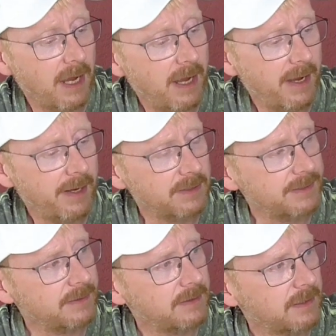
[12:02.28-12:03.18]

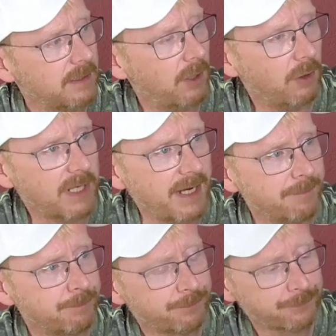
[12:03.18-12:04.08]
and
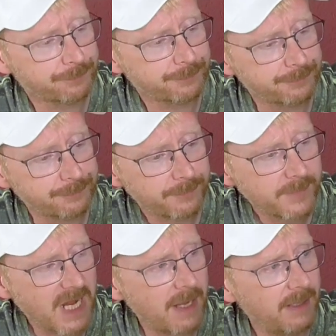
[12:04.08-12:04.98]
okay,
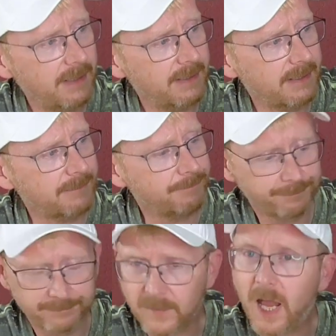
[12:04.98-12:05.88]

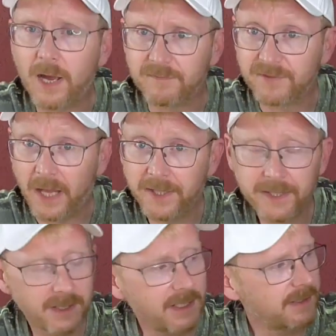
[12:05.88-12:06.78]
I've done
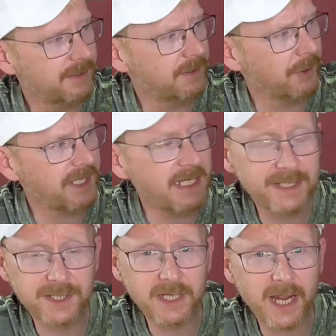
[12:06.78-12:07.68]
it. It's not
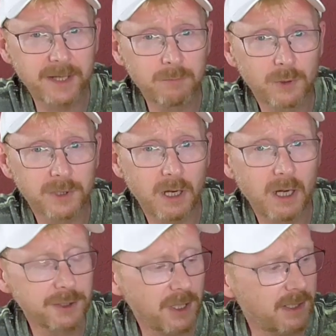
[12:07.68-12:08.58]
easy, the end
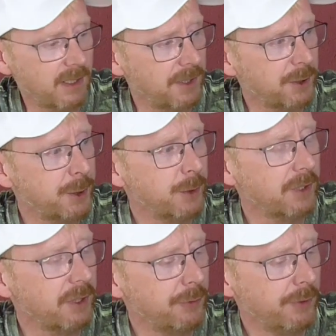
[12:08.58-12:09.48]
montage, I can assure
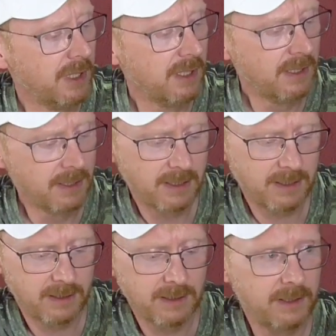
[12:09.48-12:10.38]
you.
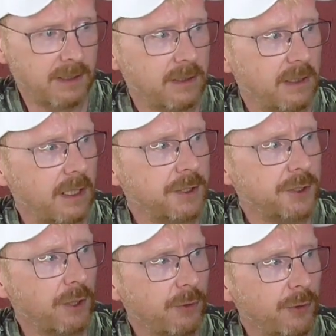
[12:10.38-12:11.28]

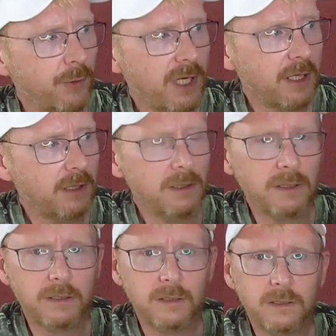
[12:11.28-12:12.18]
Show you here.
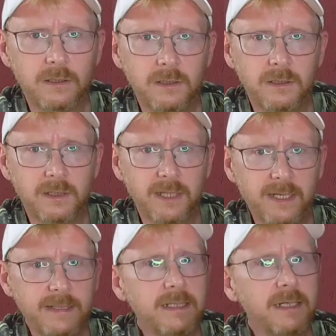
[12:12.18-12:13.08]

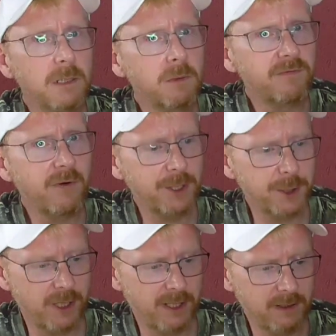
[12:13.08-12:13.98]
It's a little bit
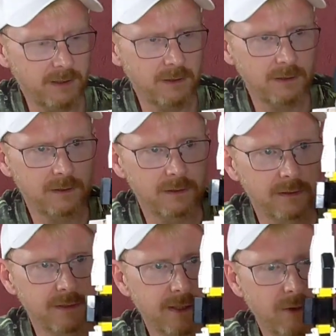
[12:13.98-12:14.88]
fragile,
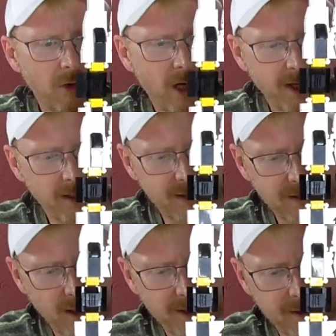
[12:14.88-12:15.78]
so I
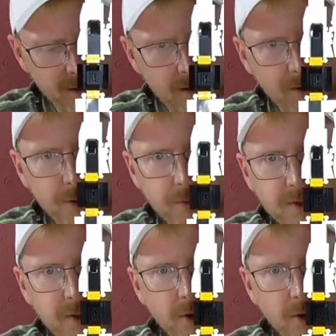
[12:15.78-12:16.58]
decided to use the